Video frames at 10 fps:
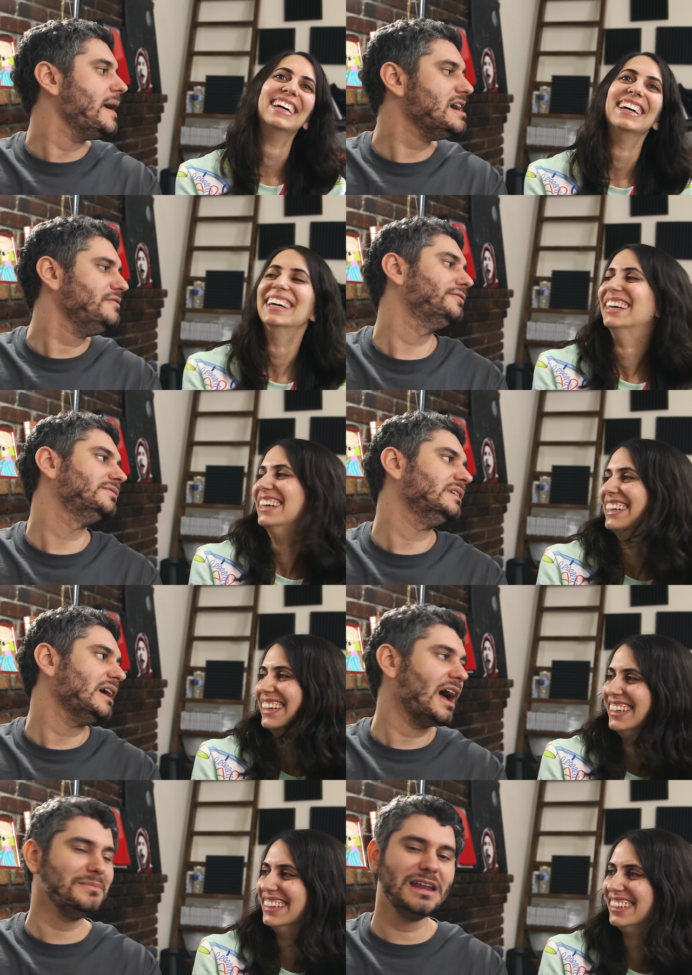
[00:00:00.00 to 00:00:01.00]
Speaker 1: If
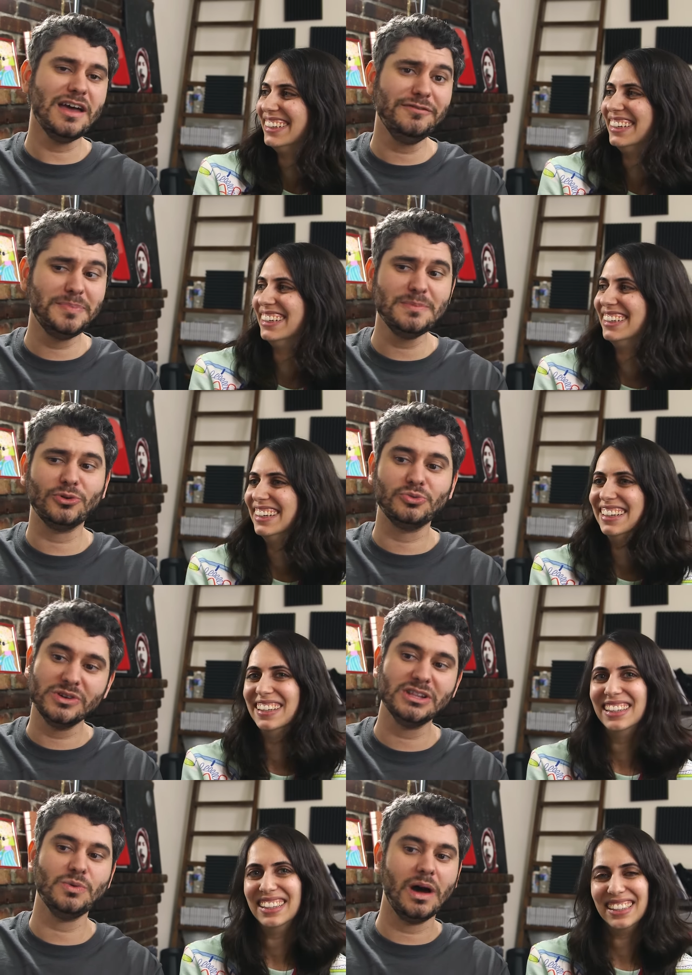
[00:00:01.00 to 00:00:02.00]
I mean, if people
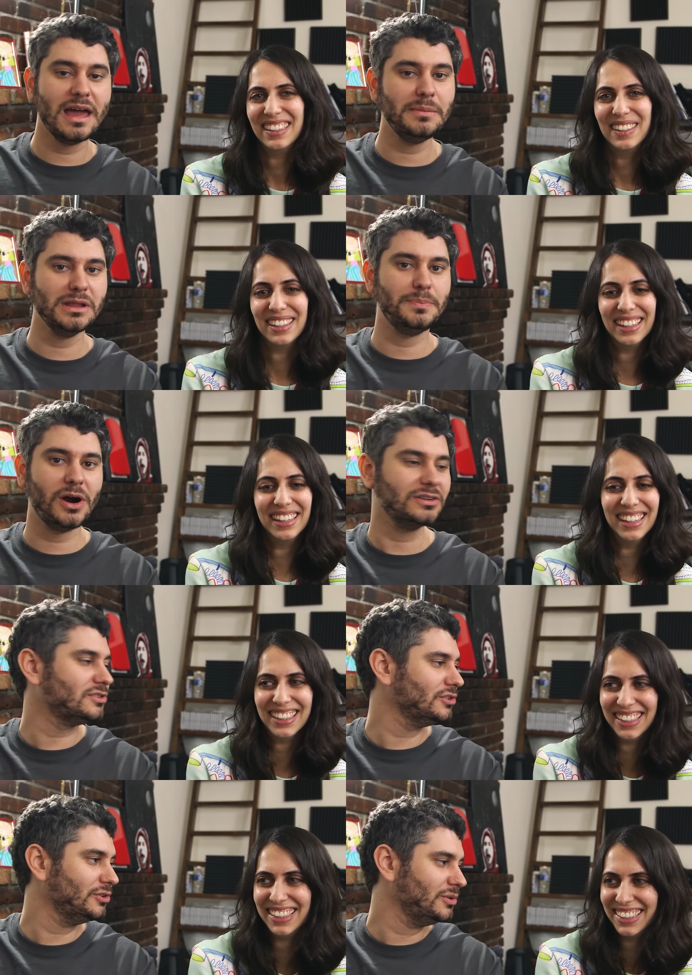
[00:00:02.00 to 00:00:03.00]
really want Emily Part
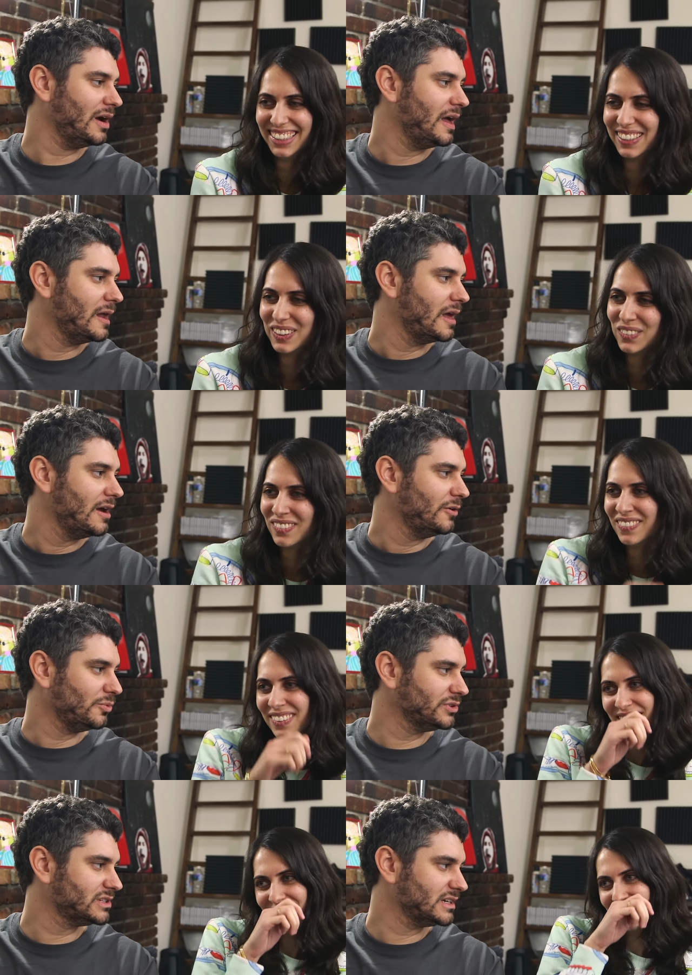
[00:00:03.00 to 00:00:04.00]
Two,
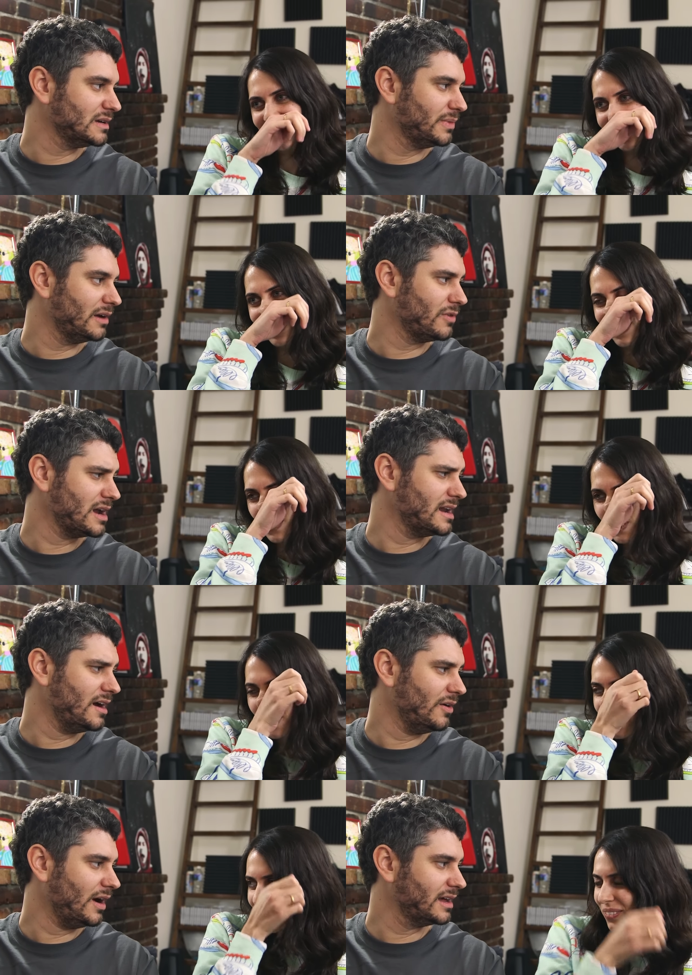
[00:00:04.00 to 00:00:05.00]
We'll see. But right
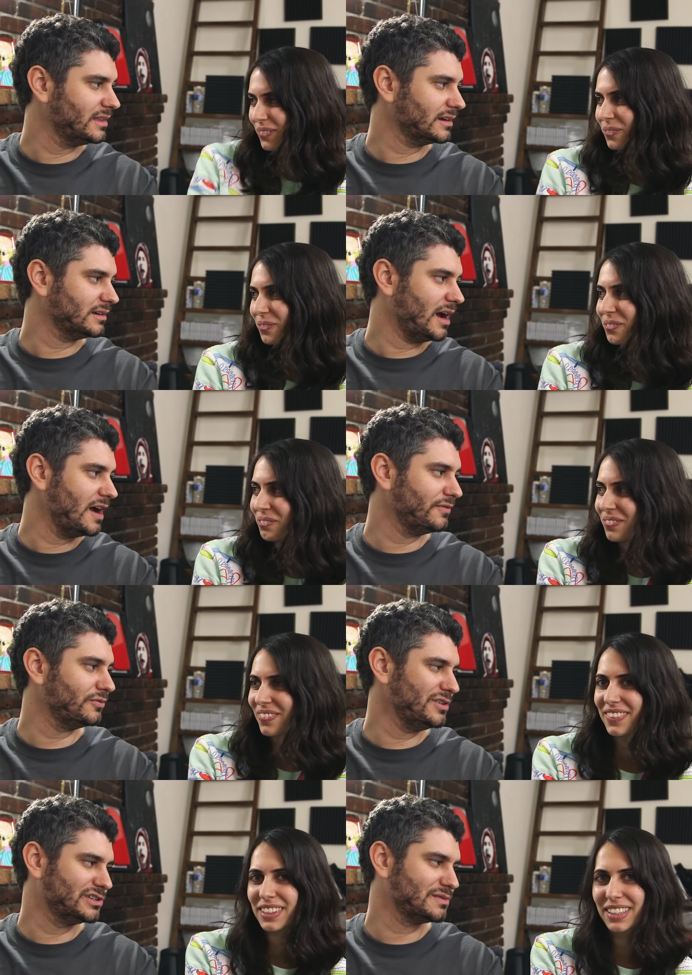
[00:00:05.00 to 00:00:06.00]
now, I think I've
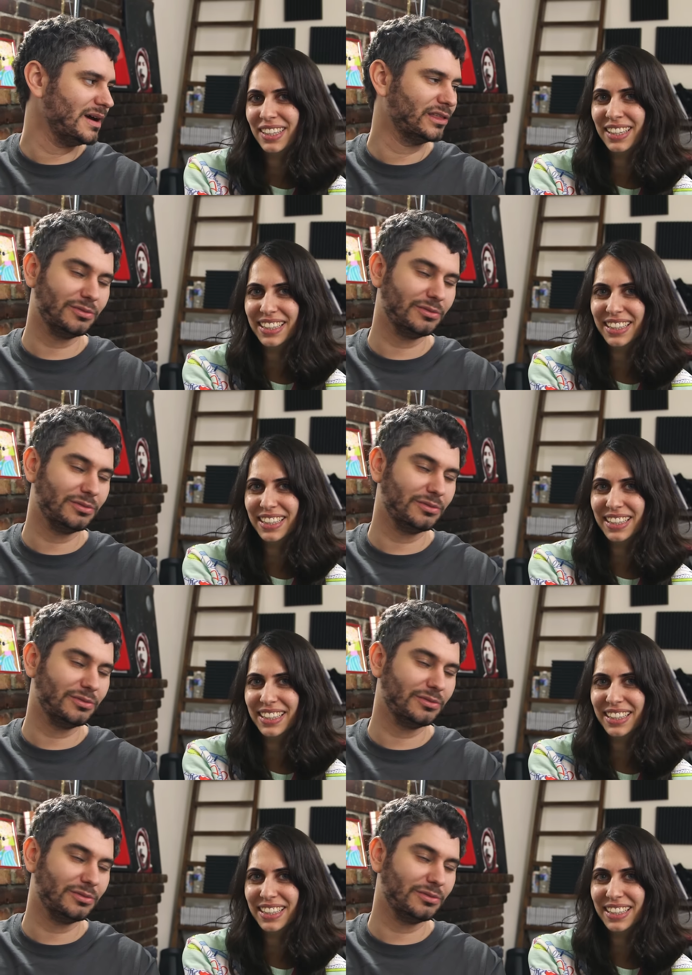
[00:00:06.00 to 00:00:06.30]
reached my